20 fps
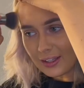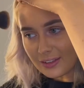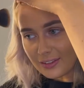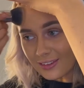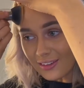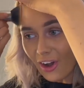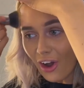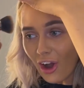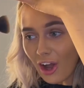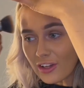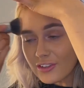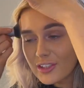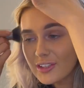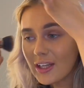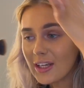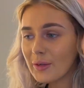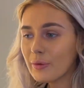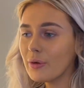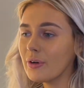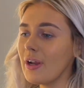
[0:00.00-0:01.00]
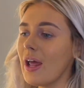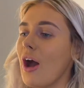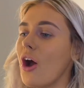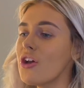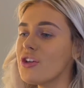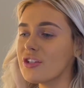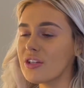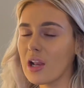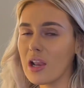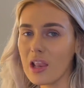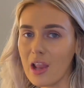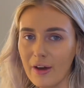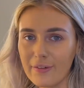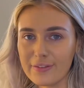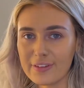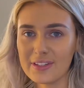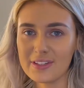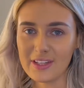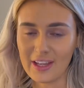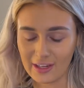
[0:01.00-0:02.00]
I used to love
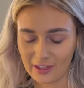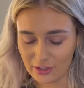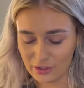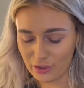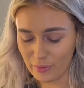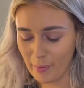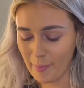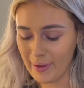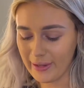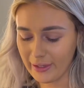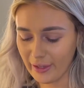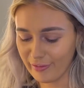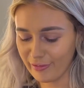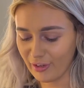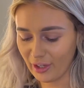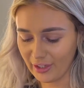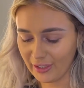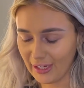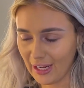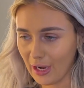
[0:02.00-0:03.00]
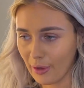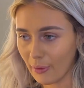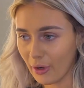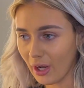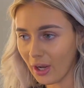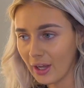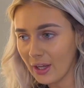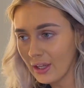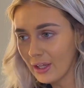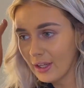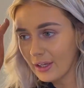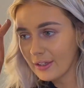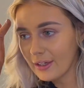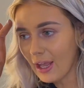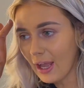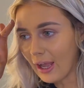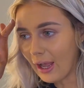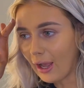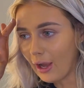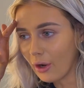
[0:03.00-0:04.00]
sitting and doing my makeup for like an hour.
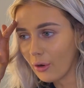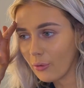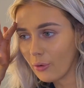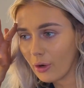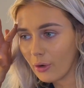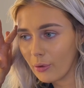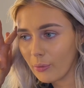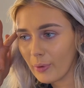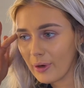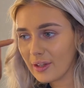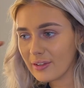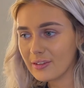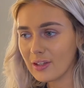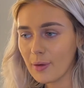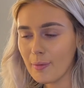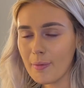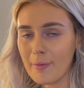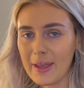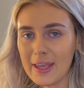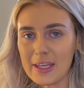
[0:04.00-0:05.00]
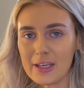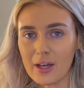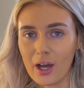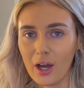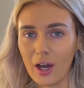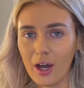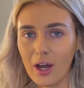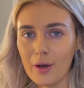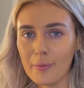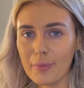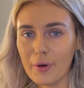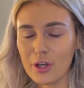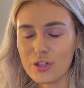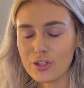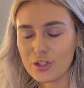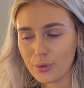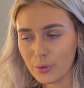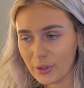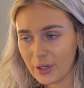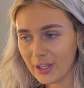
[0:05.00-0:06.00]
Now, when I start my makeup, I
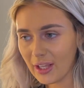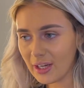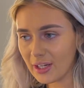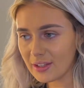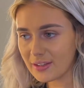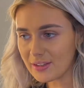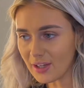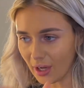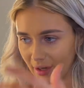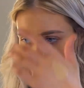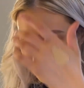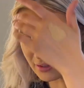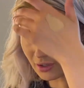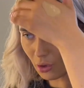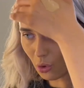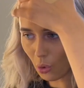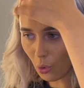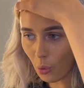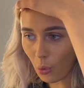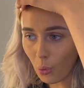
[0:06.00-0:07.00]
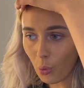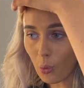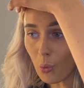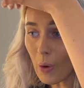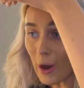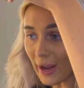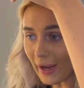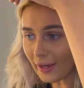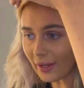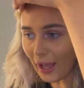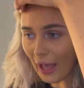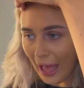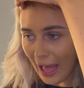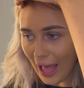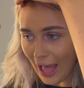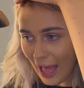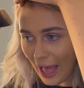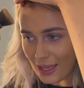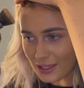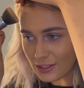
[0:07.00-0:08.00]
just want to get it done as quick
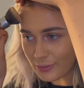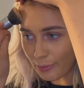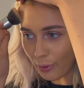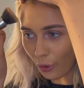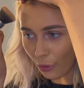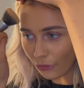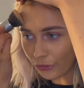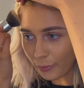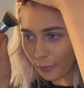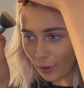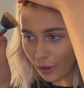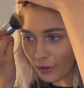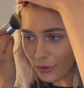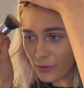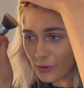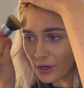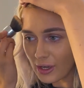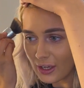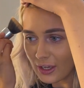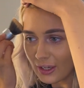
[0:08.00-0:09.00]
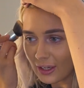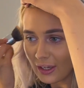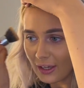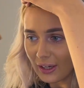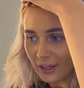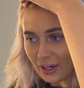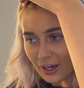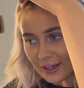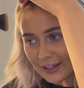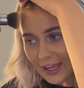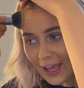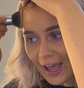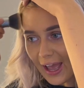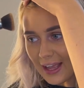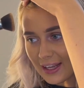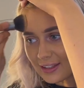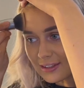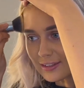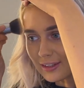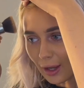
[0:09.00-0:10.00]
as possible. Like
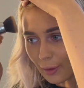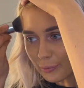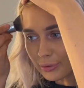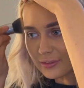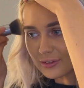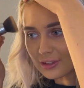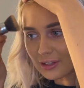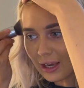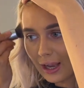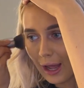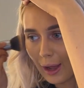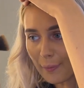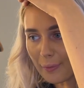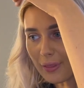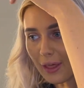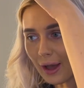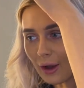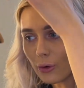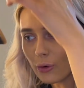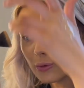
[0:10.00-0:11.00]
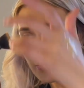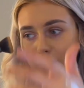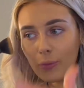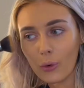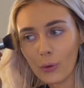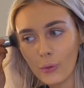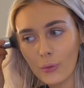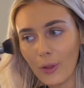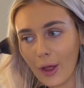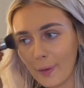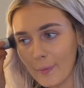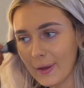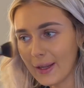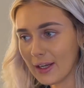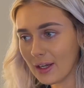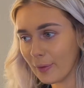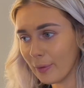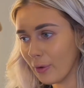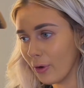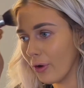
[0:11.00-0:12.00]
ASAP, slap that all that
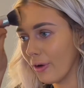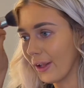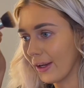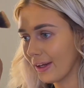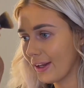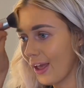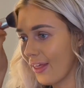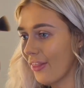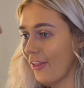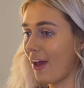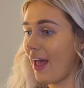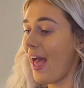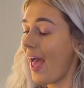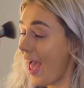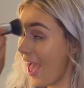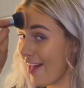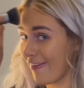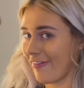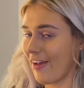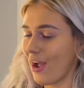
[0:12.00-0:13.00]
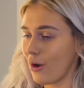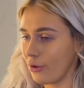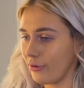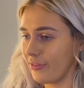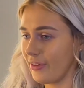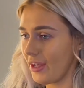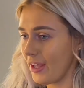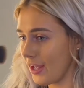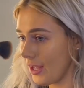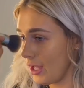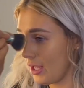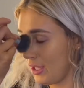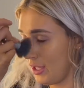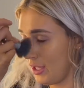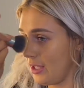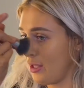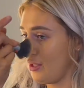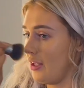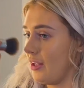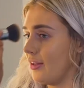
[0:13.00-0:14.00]
makeup on and get the F out of here.
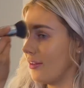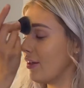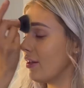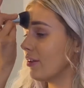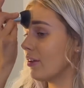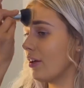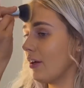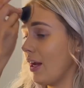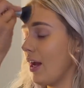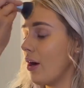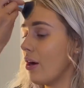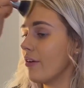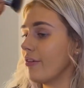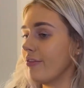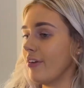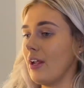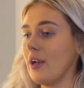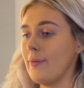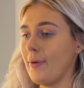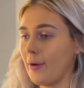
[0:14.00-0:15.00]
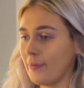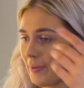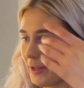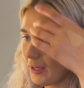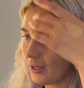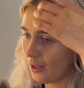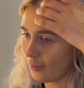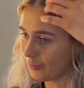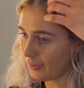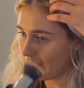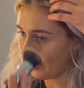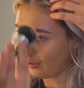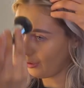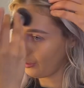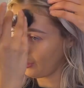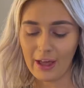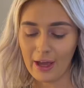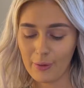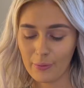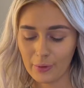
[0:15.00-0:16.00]
That's kind of how I feel about makeup now.
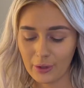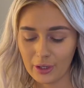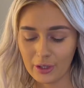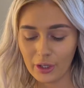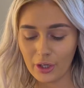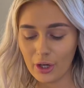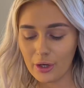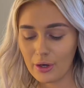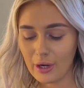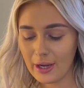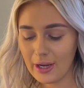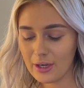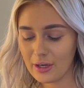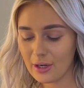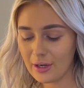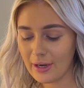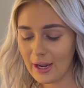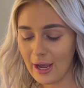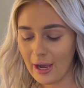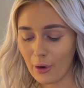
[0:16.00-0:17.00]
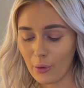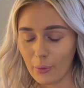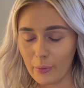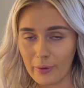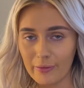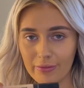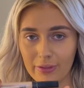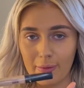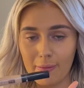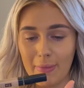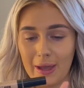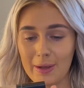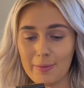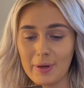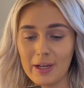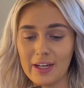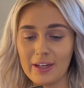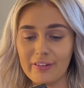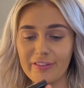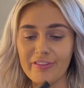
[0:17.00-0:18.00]
We're going to go in now with the
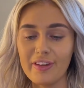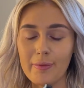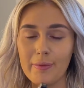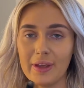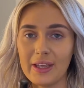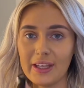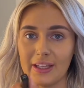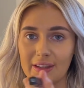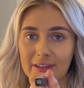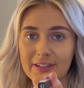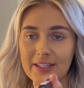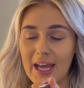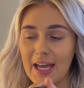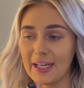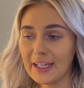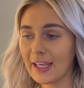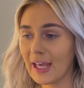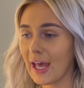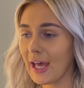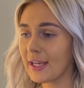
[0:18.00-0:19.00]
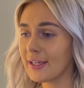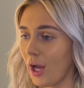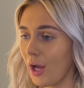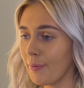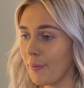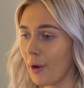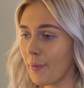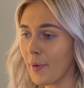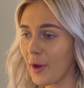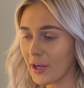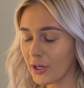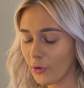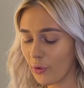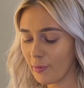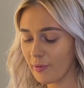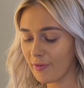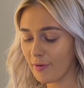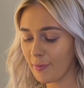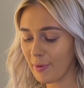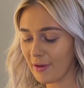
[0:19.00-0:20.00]
Maybelline Fit Me in 10 again. I might go in
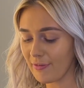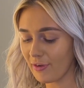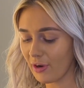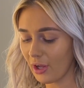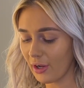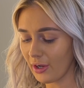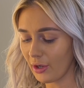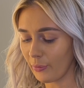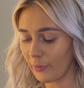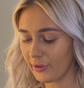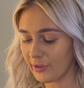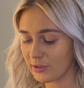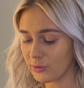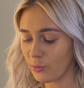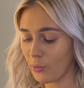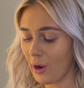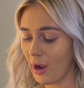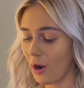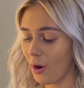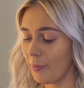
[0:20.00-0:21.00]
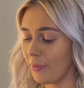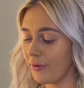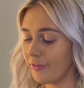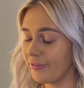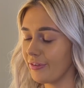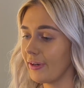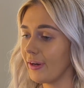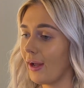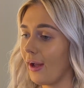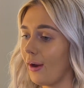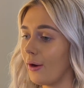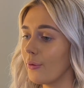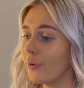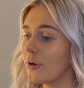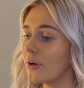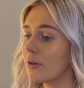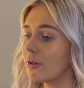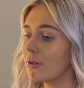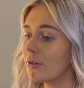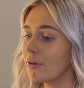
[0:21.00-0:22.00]
with a bit of a lighter one as well, but for now,
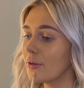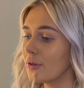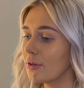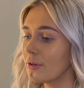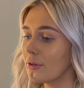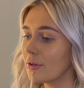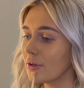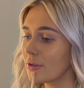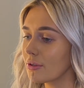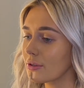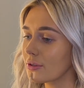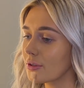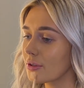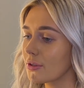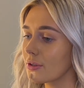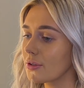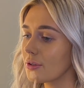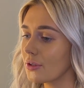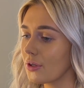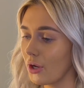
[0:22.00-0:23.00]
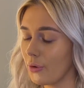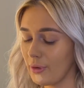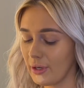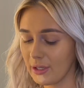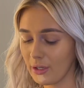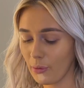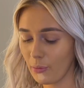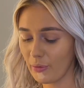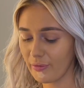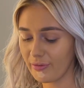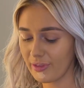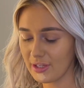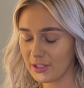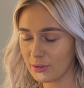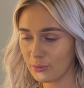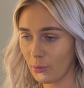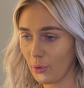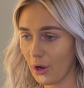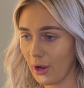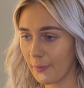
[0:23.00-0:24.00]
I'm just going to go in with
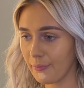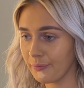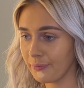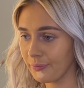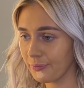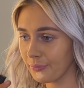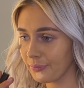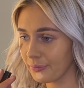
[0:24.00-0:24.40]
this one.